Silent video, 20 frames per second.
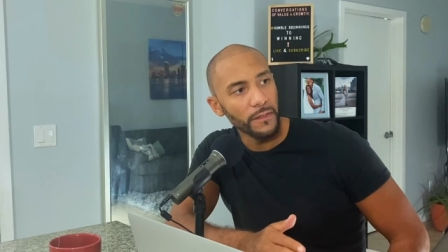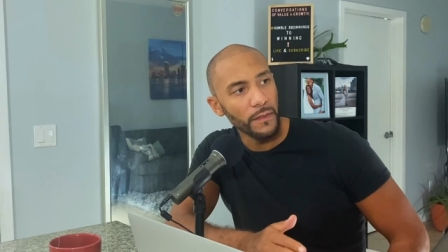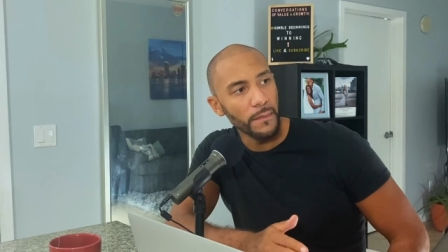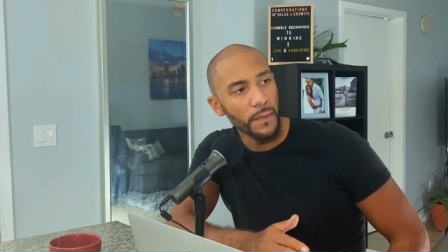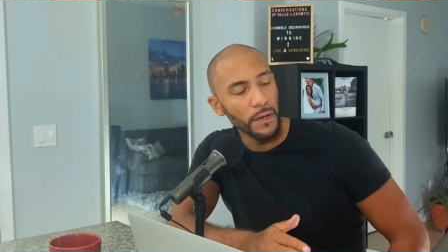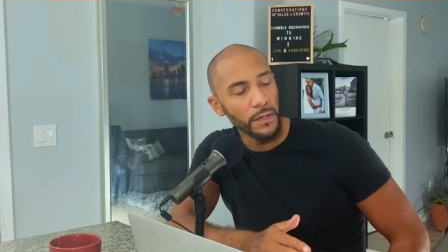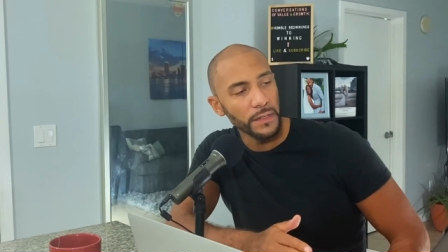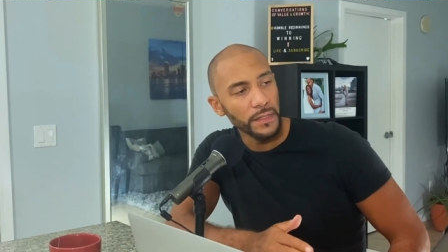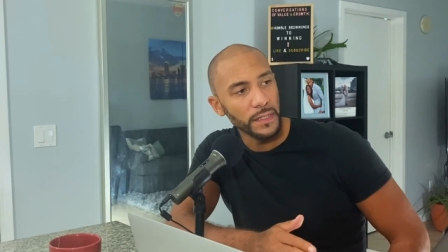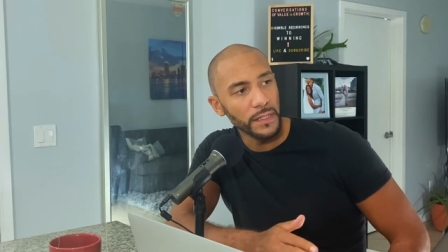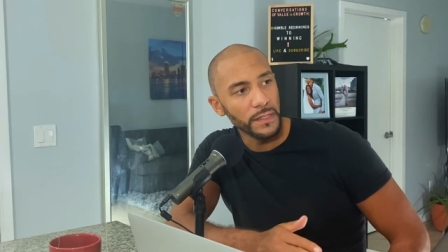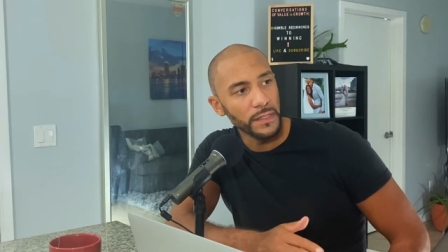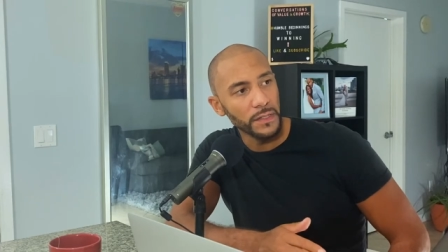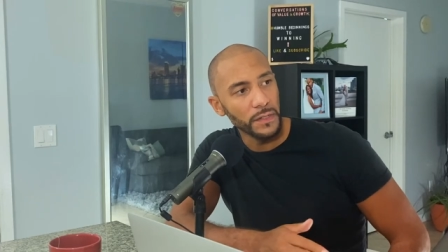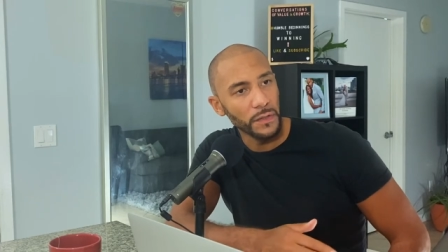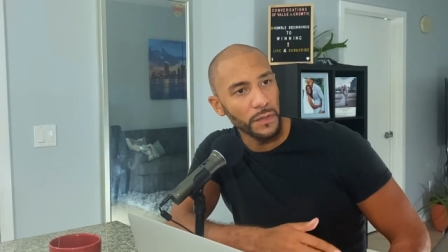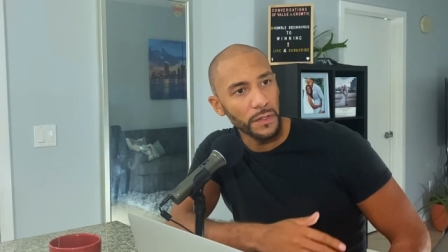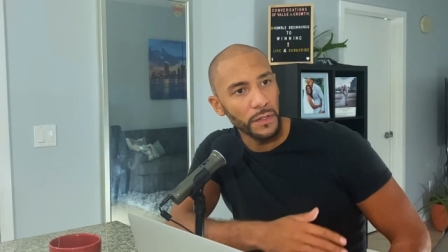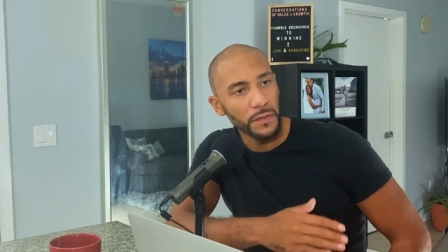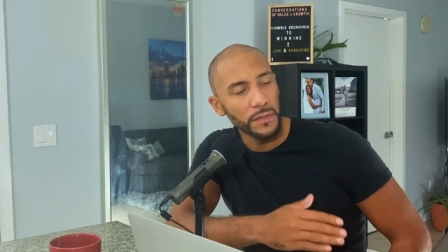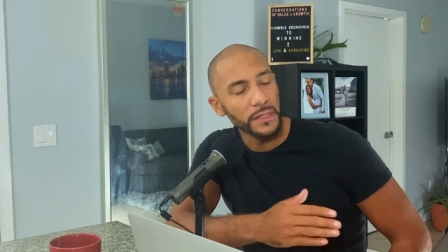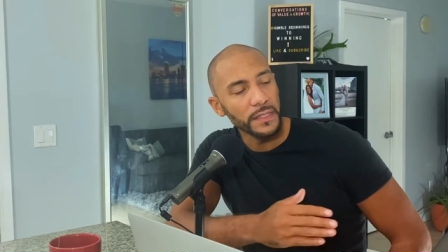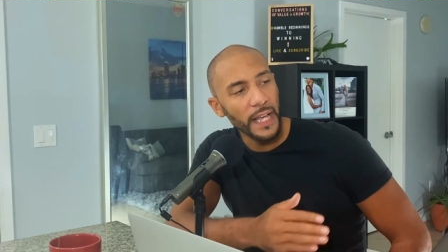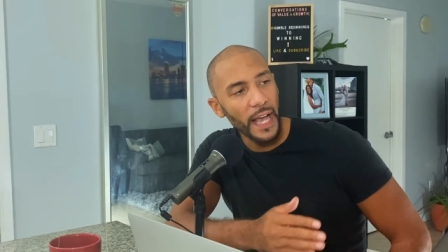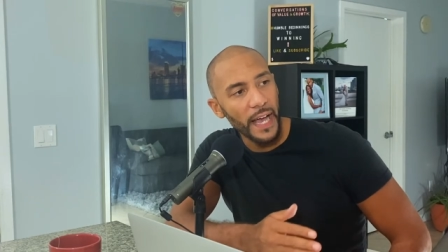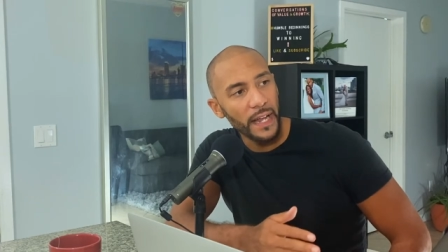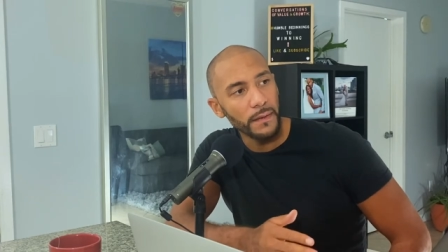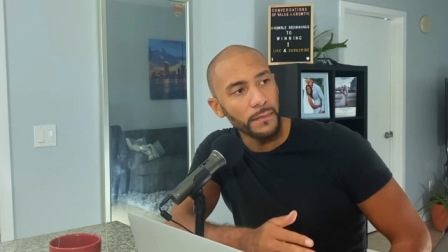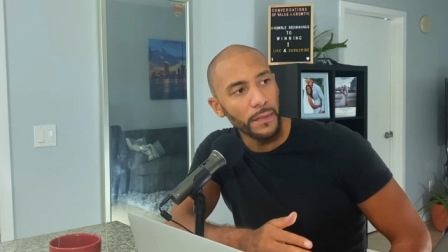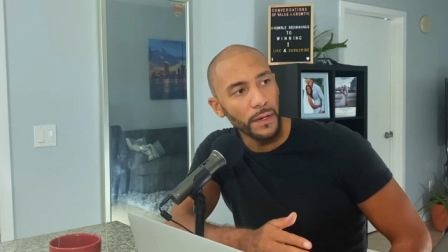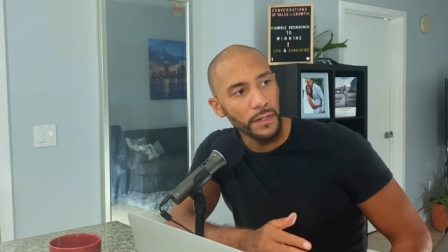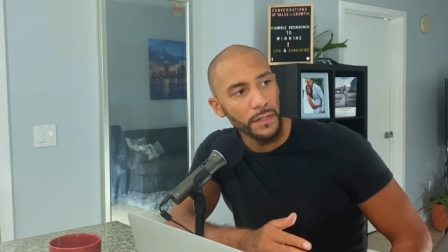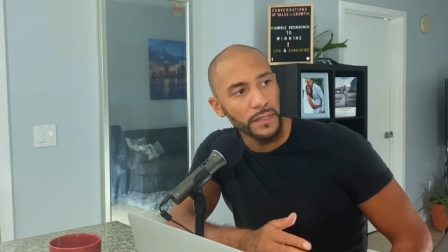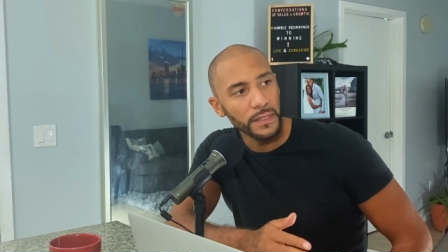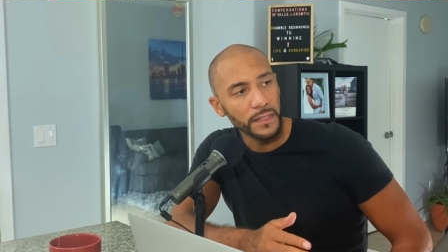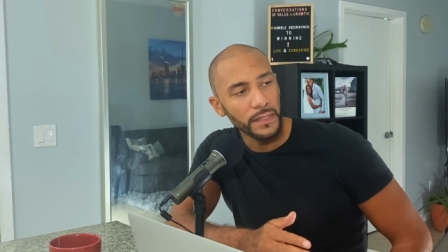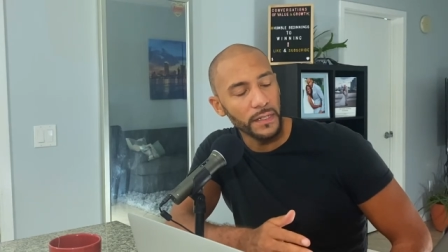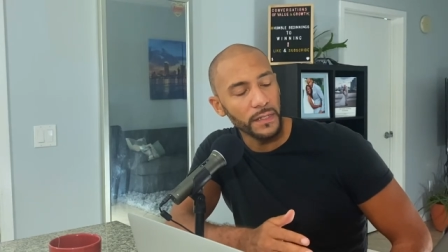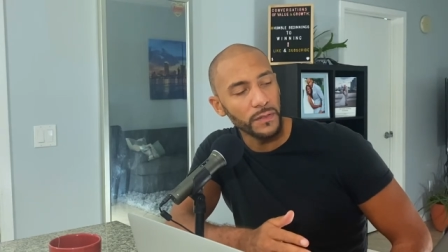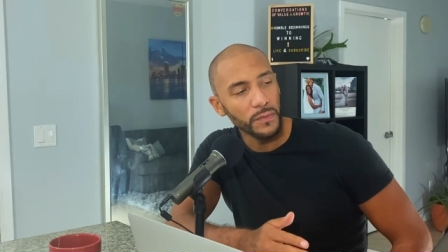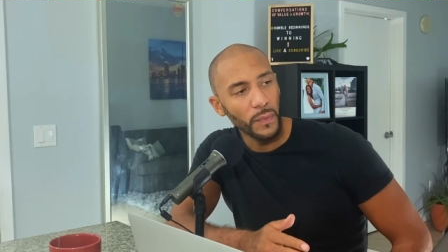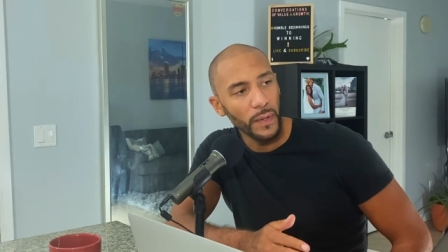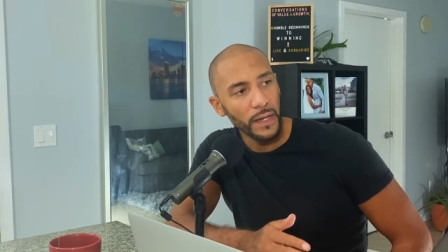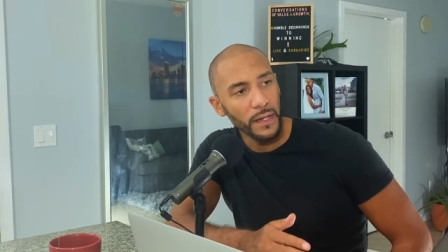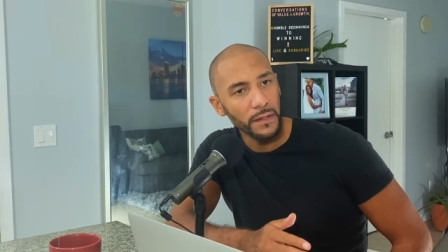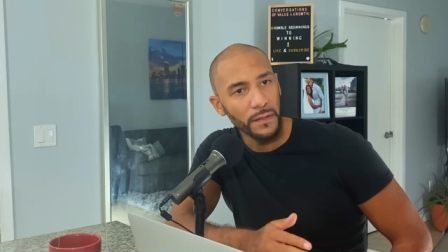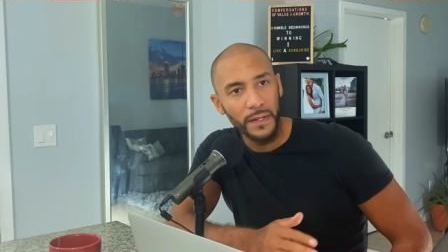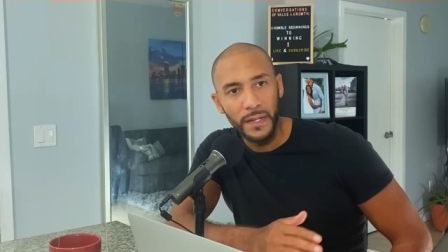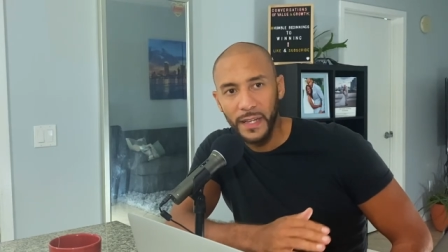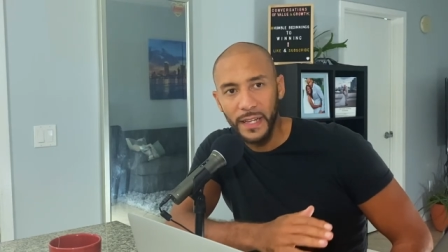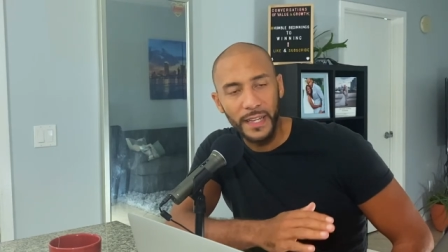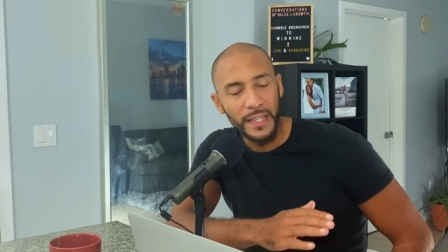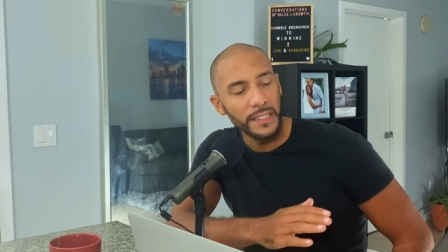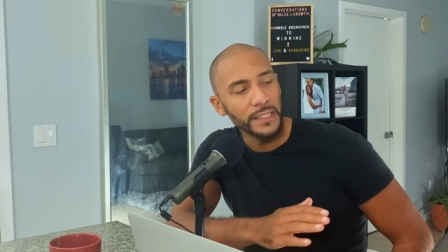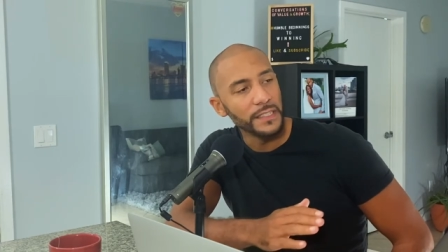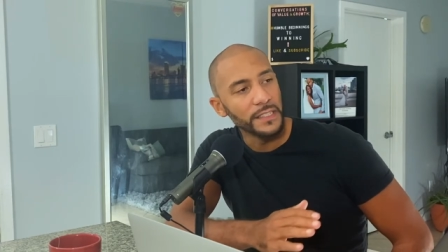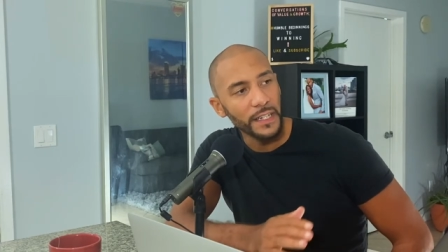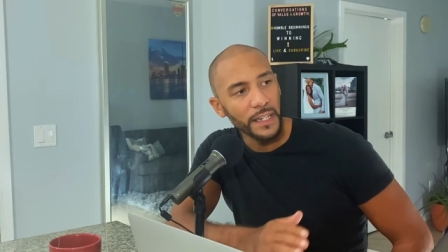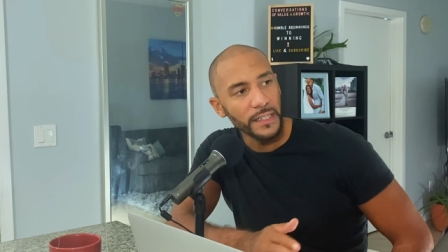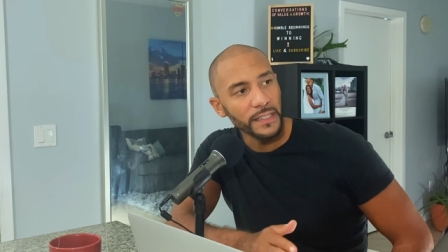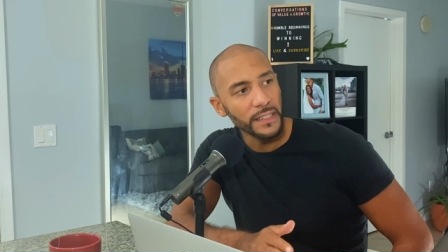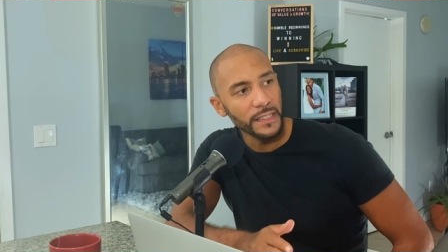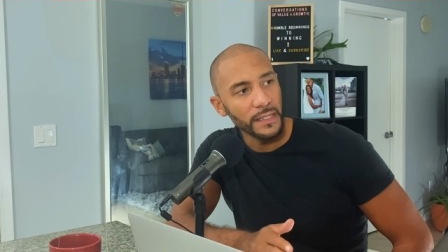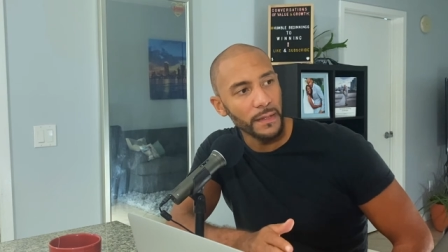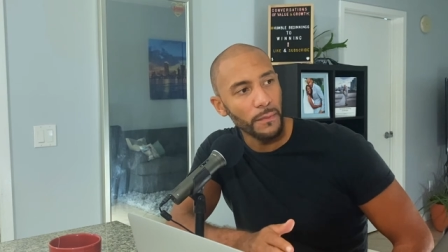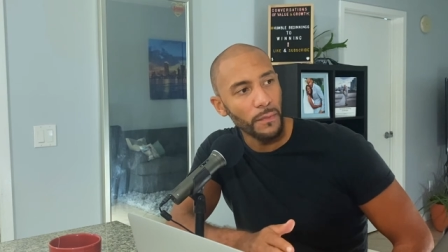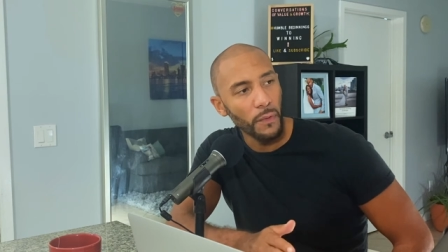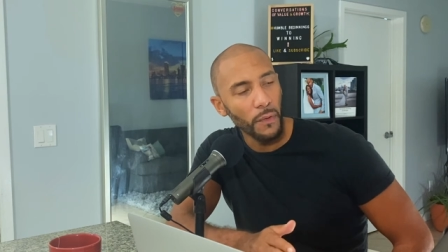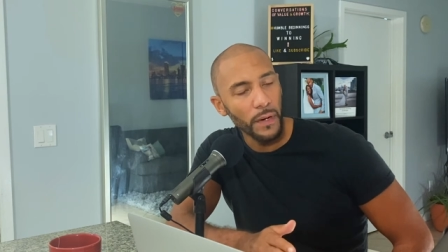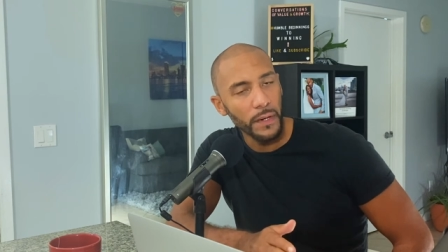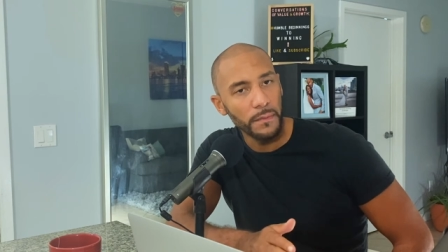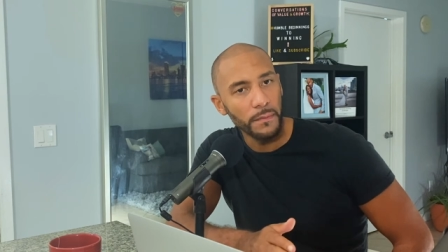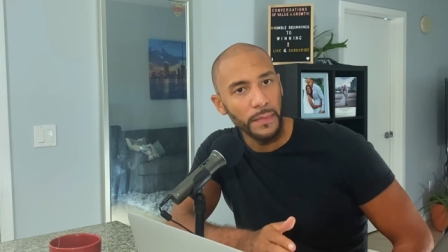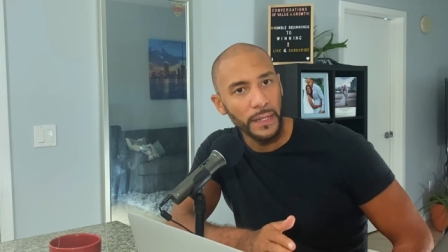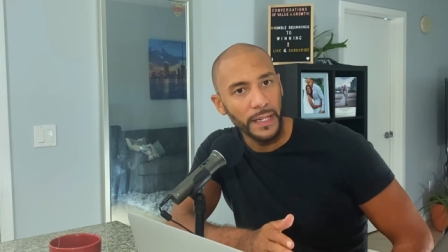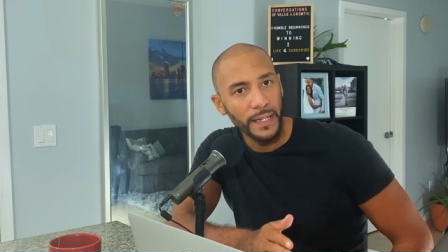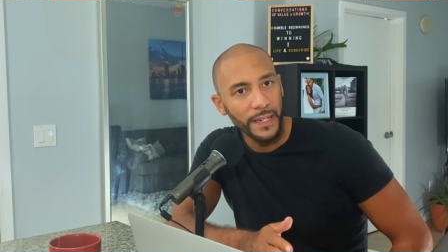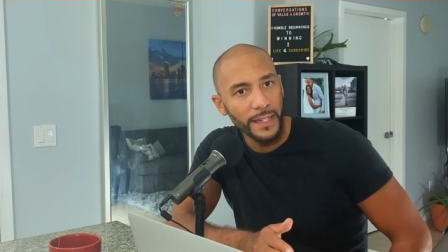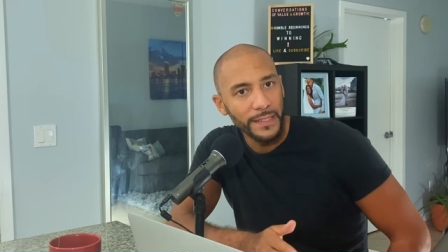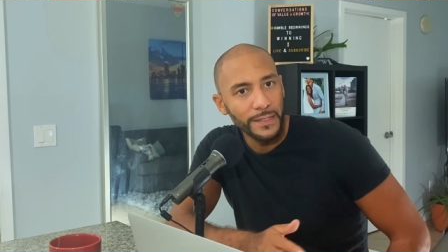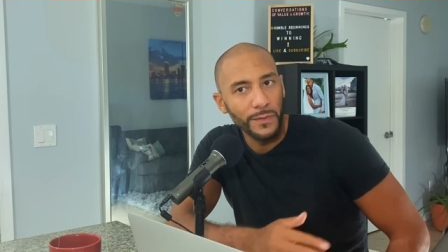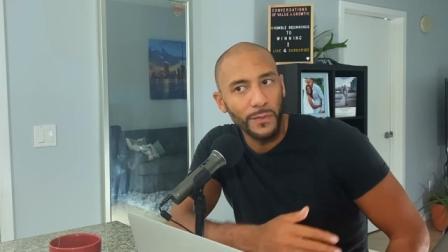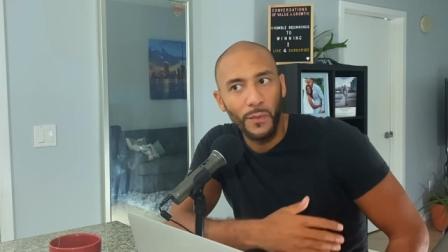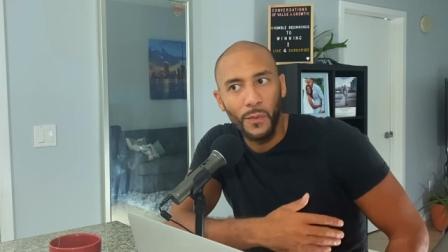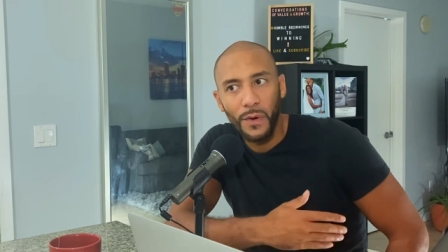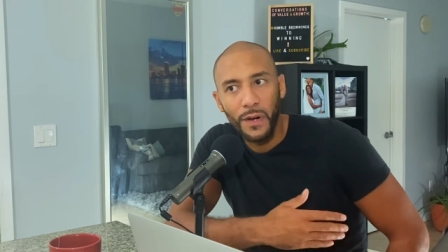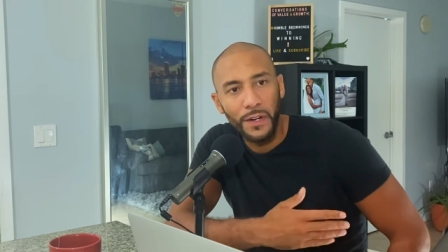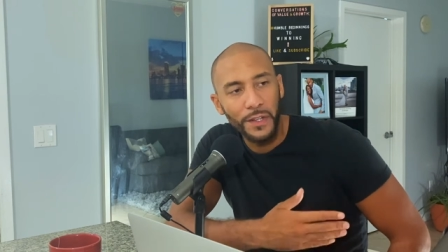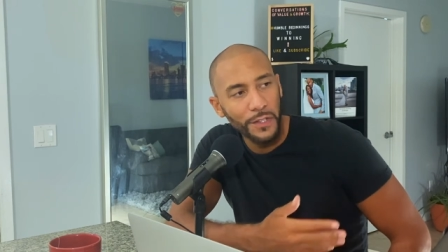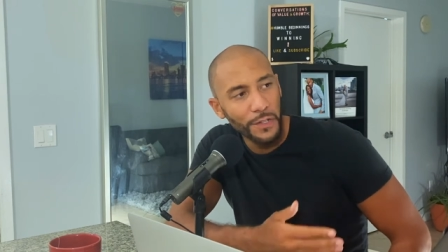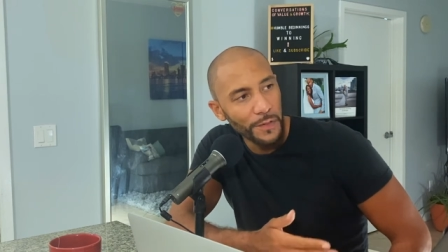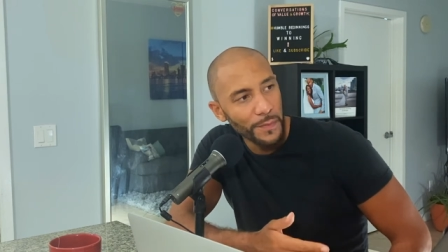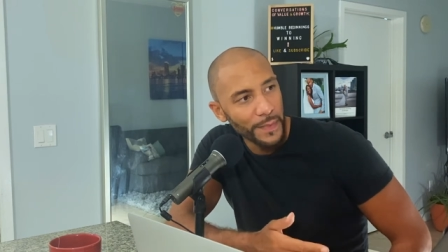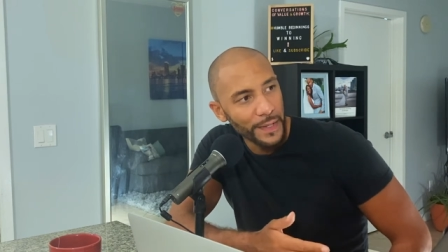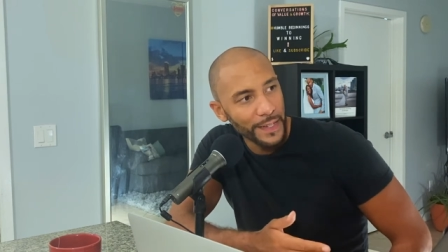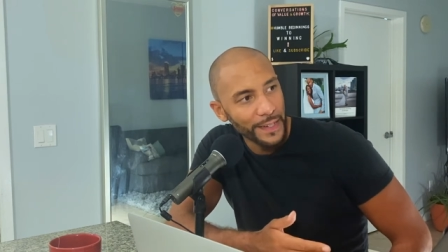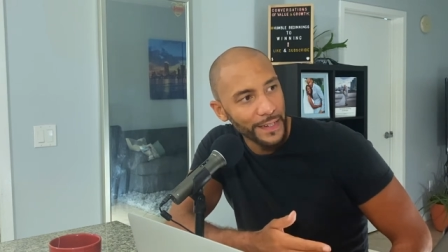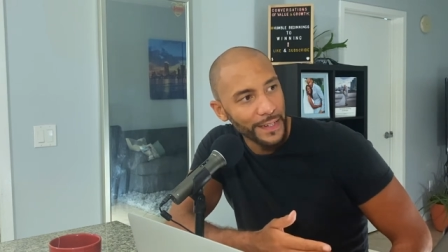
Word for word: emotions or those sad emotions mm-hmm. as well is just as important because we're human.